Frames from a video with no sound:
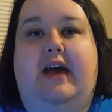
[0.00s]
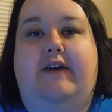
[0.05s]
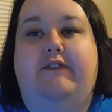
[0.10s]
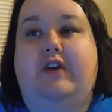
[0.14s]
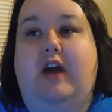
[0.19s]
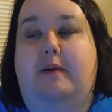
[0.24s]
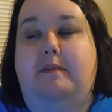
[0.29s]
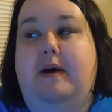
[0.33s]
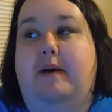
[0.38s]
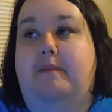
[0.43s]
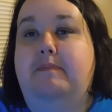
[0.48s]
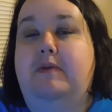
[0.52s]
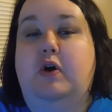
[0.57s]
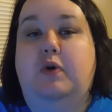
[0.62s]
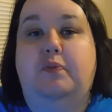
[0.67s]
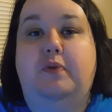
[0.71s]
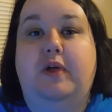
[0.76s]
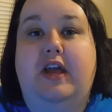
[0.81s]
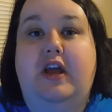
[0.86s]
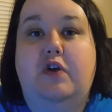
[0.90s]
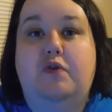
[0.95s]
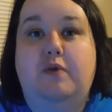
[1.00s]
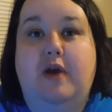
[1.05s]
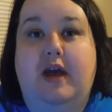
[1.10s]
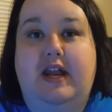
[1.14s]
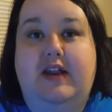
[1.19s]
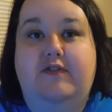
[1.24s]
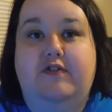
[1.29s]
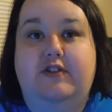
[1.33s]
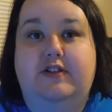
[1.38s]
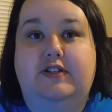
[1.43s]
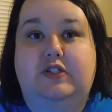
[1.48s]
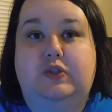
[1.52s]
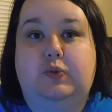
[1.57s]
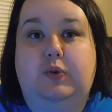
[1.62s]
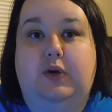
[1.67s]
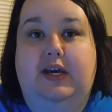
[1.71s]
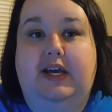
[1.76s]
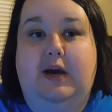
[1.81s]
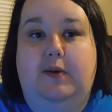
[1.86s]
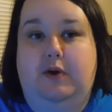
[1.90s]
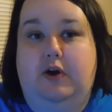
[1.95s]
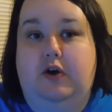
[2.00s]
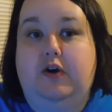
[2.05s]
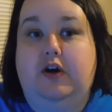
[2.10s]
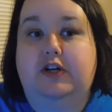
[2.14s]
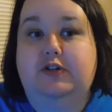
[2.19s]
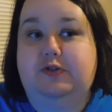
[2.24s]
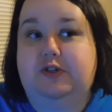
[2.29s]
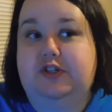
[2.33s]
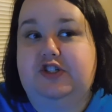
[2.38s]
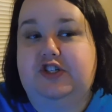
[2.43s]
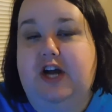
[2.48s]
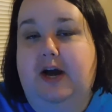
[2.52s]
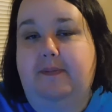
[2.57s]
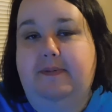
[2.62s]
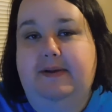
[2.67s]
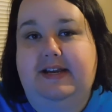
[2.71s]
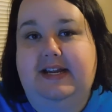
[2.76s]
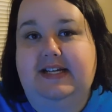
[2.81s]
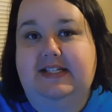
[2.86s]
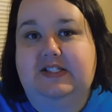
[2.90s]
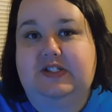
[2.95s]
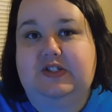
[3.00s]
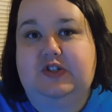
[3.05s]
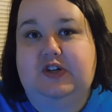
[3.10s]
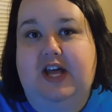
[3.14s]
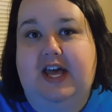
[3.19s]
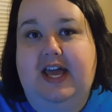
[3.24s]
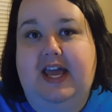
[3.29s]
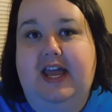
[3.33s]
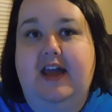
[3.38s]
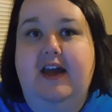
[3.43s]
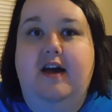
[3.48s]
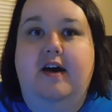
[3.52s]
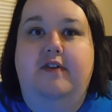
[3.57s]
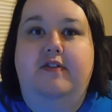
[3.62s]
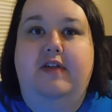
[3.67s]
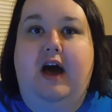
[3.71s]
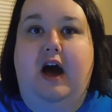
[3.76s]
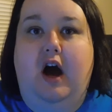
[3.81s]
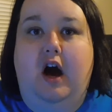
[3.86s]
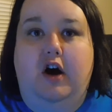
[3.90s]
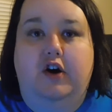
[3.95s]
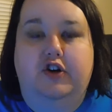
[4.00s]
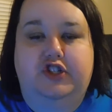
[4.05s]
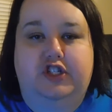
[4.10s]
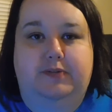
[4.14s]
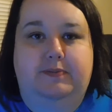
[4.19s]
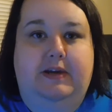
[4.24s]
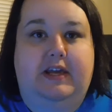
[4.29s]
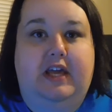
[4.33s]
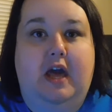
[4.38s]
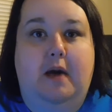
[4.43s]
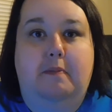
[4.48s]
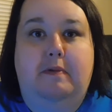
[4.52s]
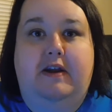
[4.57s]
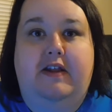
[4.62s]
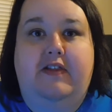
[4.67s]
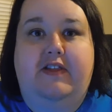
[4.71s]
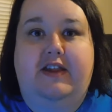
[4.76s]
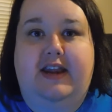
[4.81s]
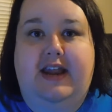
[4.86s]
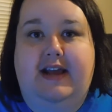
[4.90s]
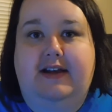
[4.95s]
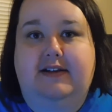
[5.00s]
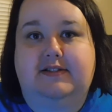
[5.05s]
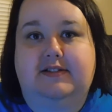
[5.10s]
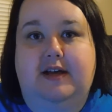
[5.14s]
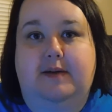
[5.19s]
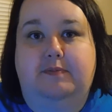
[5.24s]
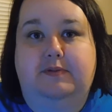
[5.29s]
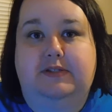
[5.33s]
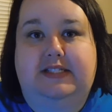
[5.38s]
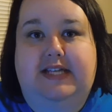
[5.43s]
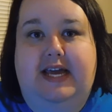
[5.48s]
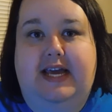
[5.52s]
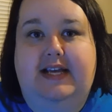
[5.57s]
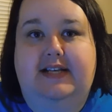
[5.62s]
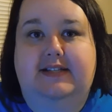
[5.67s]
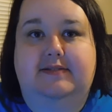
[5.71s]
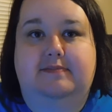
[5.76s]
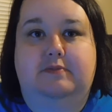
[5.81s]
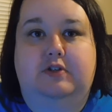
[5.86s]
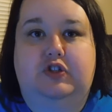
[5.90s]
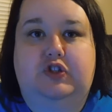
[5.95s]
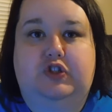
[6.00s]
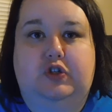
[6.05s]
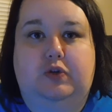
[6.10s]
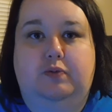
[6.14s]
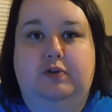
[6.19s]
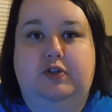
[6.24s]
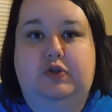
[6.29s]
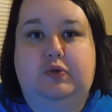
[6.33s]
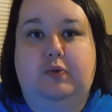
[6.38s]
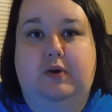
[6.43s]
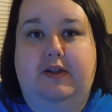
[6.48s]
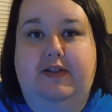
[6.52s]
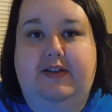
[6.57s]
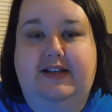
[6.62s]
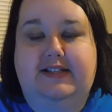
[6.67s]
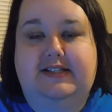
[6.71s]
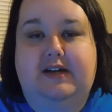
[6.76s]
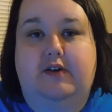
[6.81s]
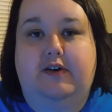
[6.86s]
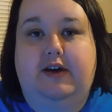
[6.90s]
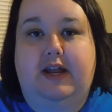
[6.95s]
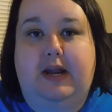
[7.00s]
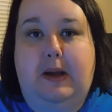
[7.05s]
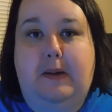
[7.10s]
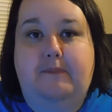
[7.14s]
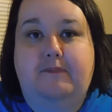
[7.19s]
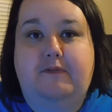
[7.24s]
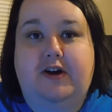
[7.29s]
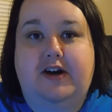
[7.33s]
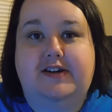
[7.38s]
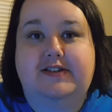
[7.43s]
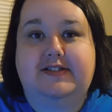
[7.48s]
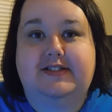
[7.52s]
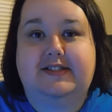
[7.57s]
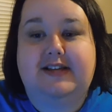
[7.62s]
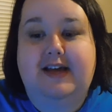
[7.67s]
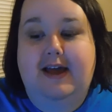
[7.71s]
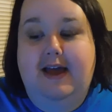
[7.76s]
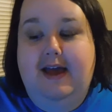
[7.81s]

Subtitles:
I've got my meal plan ready for this week. I went grocery shopping yesterday. That haul should be coming in the next couple days. I'm not sure which one of these I'll get up first.